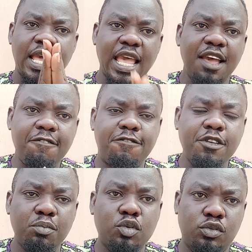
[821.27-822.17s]
every
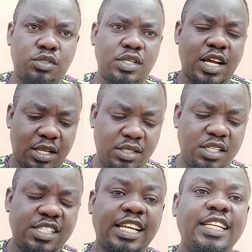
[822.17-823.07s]
month on
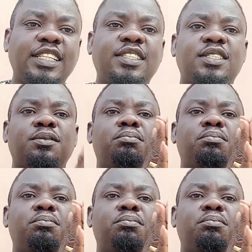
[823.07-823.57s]
this challenge,